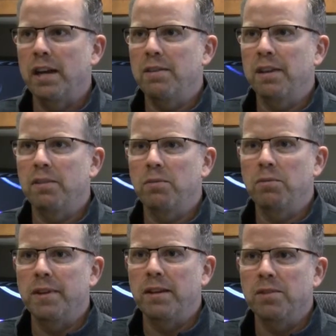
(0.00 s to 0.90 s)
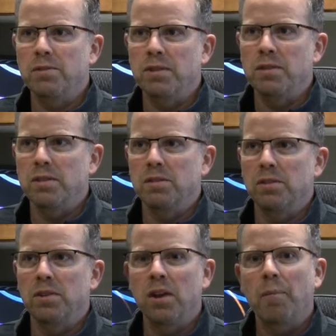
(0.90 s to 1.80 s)
I think dentistry is as
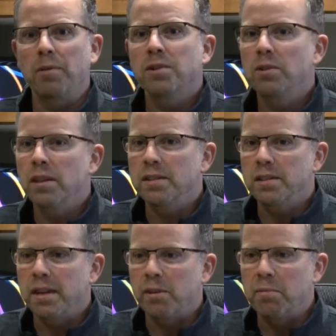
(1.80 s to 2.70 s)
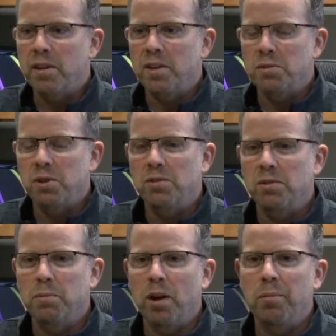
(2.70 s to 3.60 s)
good an opportunity as it's ever been. It's
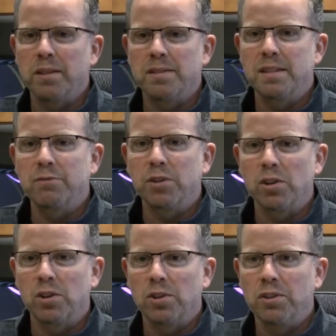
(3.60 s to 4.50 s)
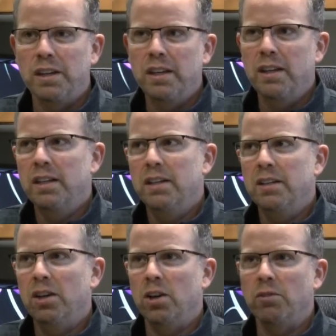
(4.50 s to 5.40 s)
also probably as difficult
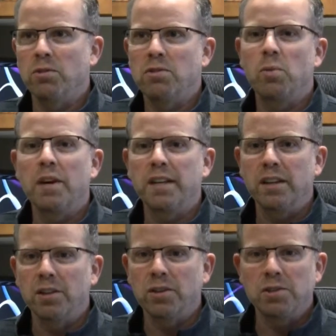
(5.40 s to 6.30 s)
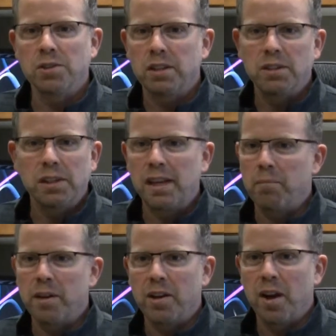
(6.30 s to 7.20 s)
over 20 years. You
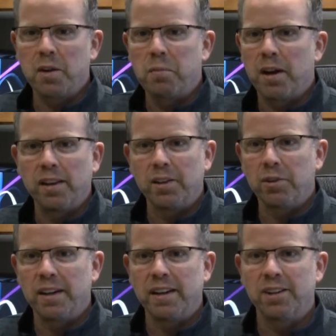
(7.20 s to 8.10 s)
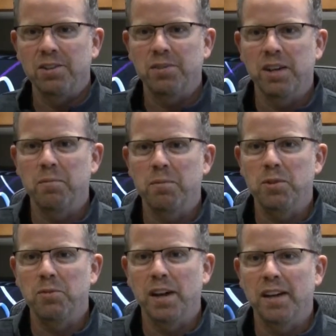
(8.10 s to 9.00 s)
can't be an autopilot right now.
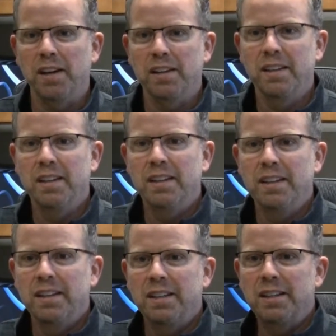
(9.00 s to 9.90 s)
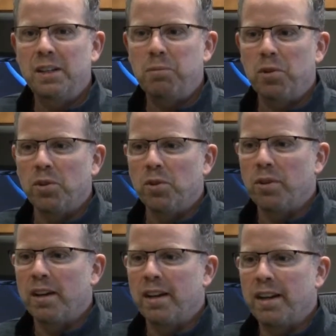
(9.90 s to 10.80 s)
You've got to keep your
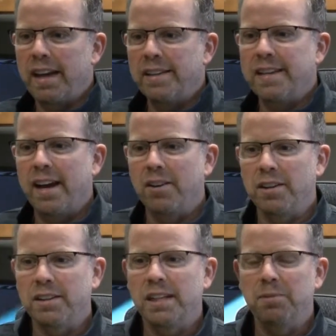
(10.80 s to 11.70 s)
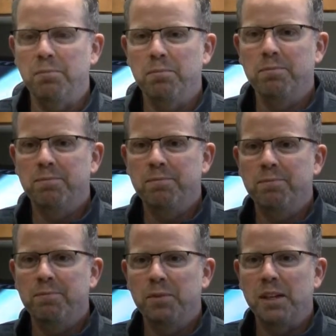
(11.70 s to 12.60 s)
head down and
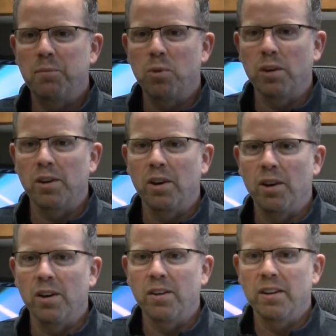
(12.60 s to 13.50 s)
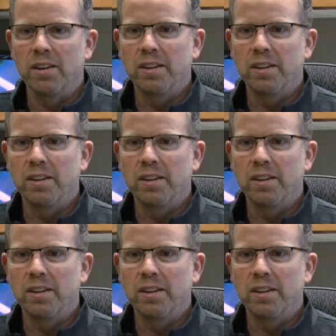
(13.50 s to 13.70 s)
keep working hard.